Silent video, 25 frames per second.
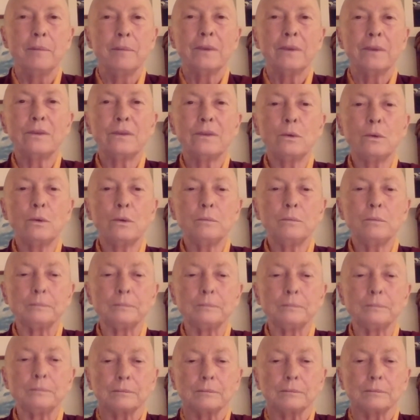So
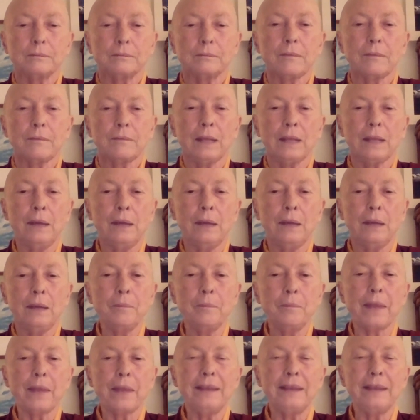
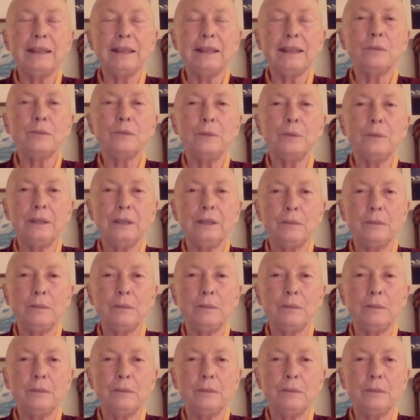um, I think we we'll,